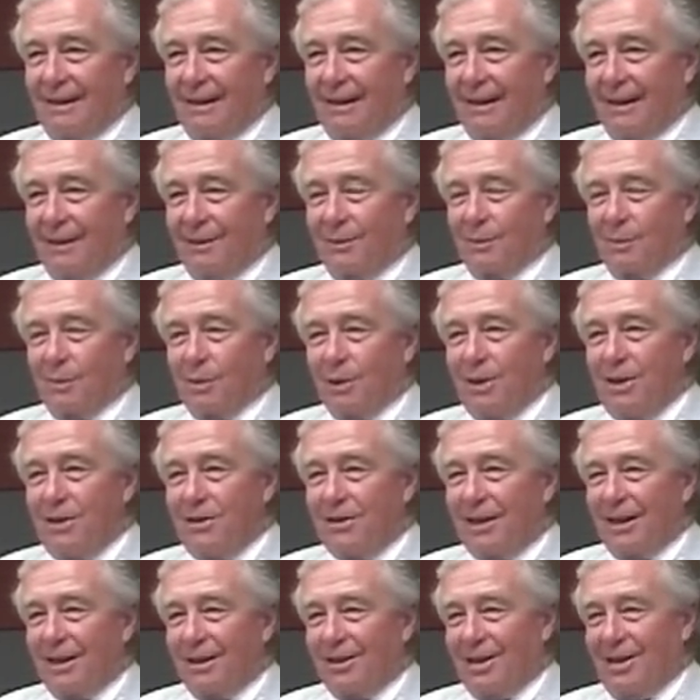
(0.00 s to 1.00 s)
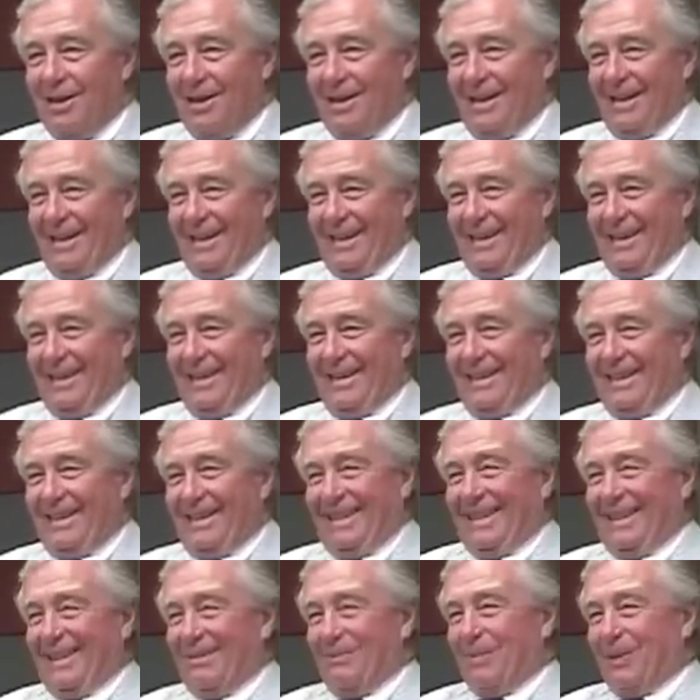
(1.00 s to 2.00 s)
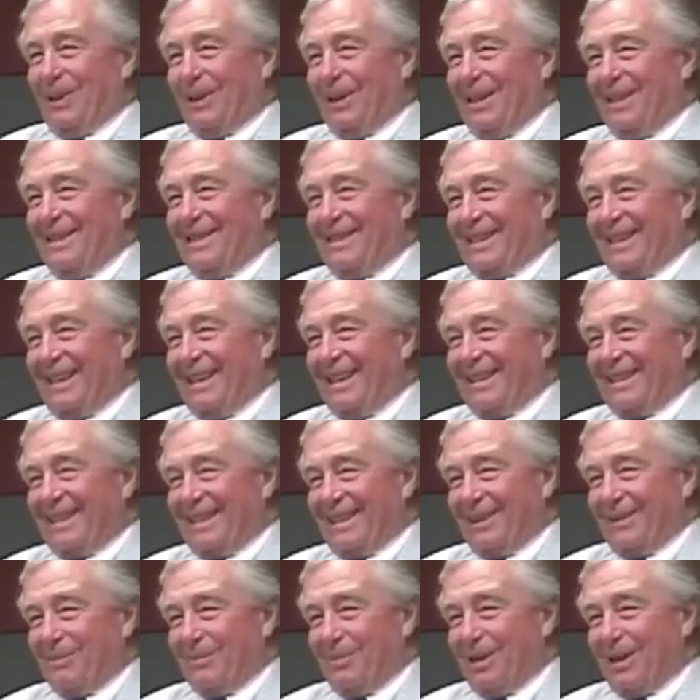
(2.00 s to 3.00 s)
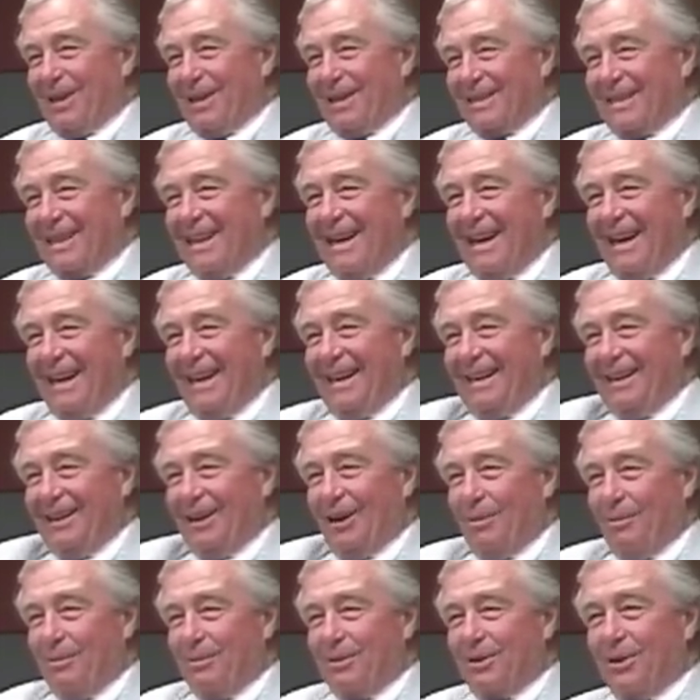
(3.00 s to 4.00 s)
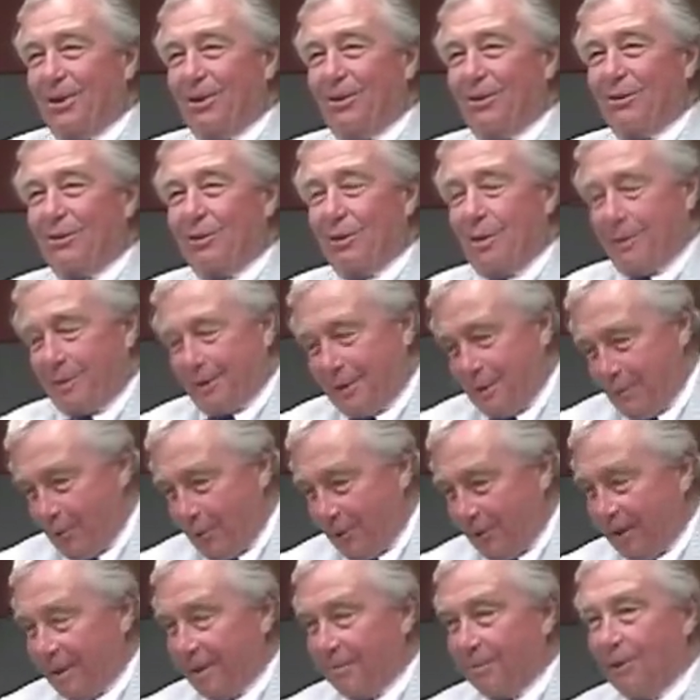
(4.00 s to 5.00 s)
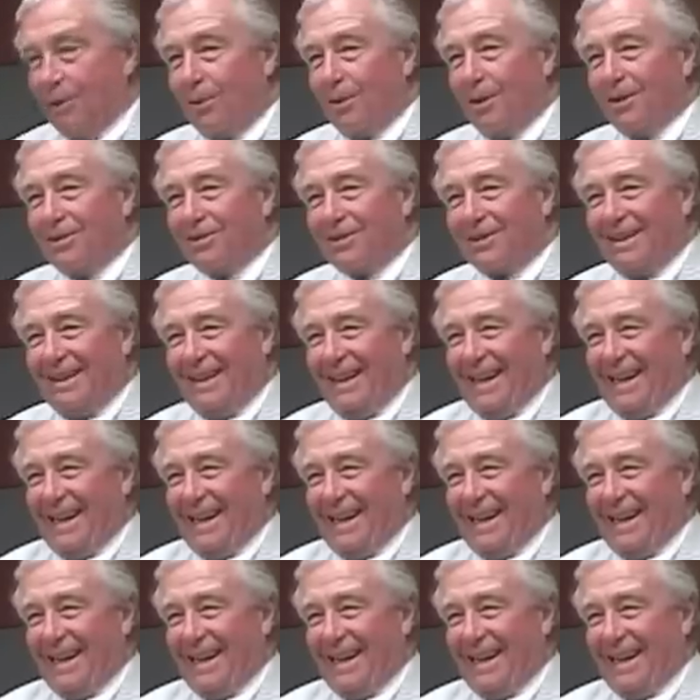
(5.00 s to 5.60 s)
And when police get to the place, and he opens the door for them. Come on in, boys.